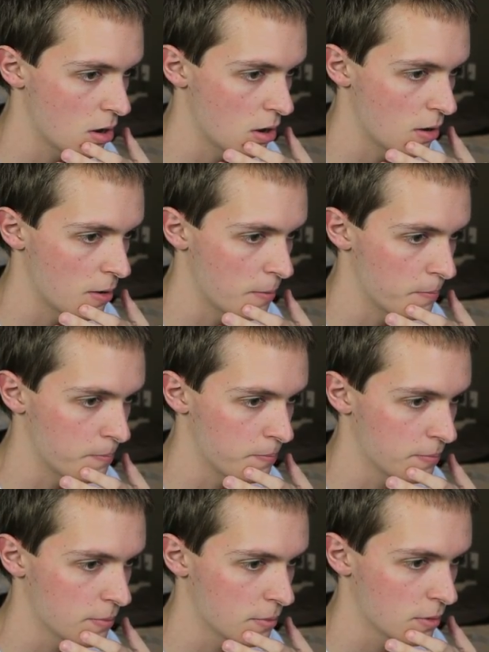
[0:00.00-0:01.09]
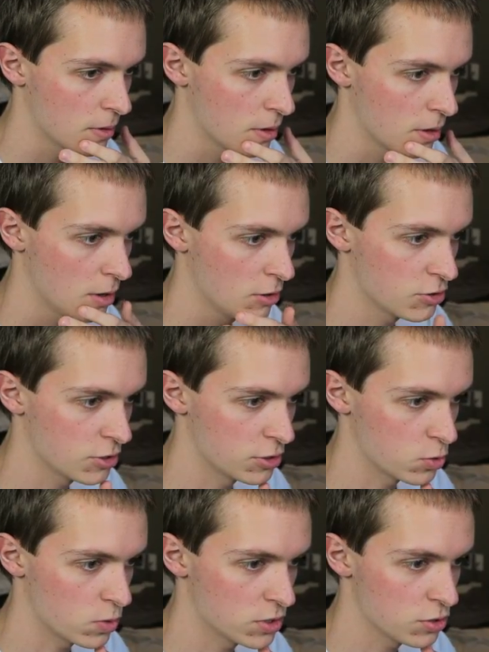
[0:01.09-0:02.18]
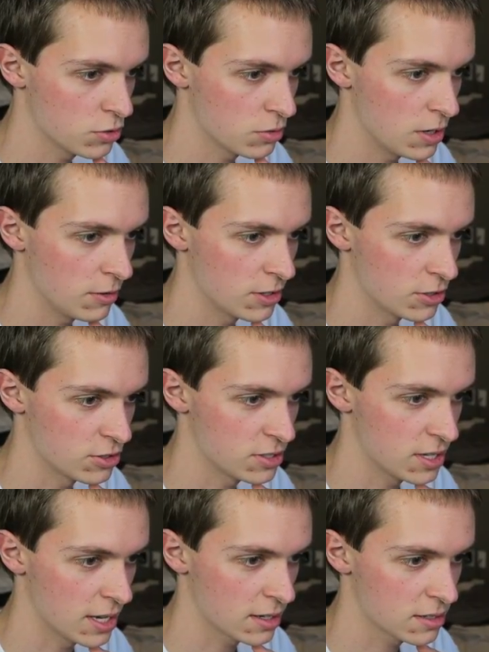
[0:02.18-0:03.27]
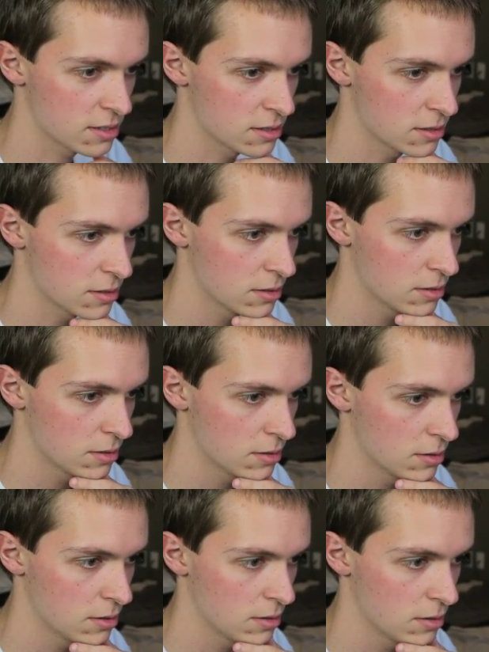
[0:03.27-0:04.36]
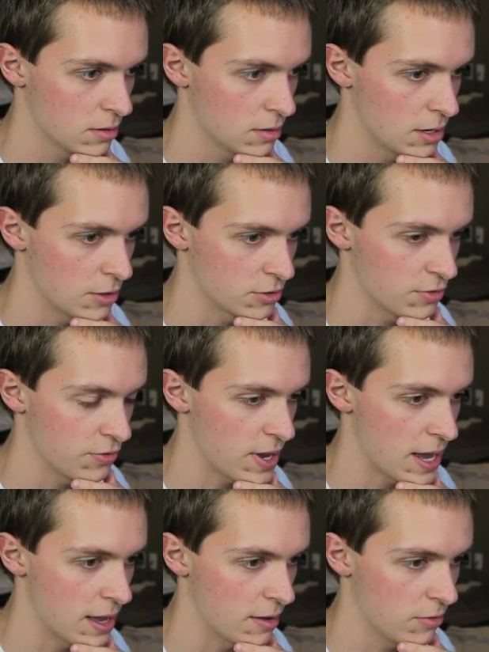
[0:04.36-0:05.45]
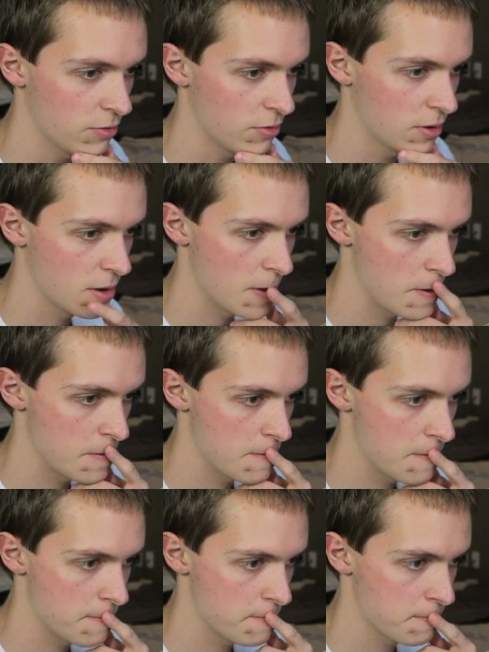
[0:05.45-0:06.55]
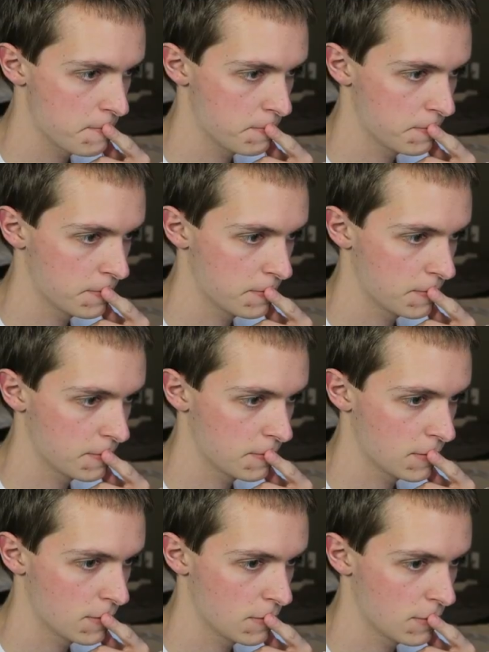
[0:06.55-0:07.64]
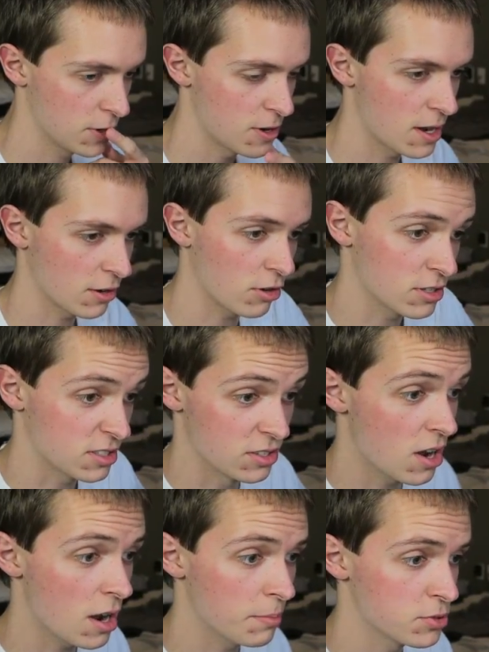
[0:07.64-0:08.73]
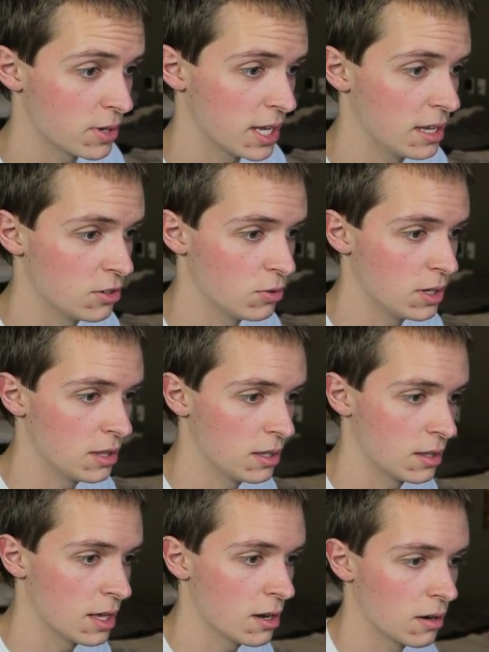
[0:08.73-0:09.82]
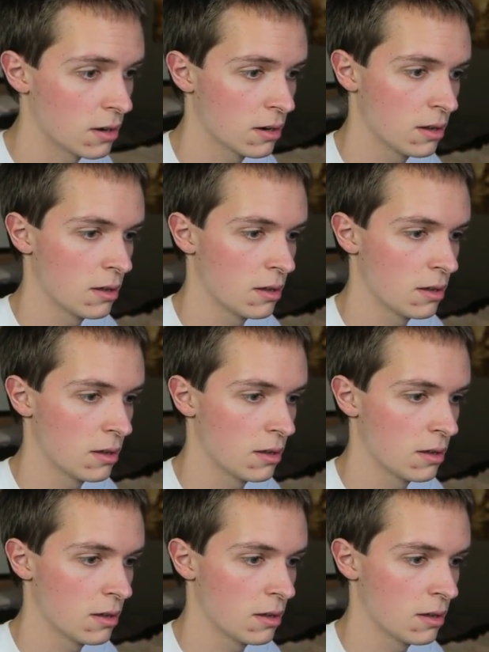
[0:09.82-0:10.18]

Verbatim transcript: So there's 1, 2, 3, so there's 6. Now there's 5. But they're not across the top, so I can't do anything there.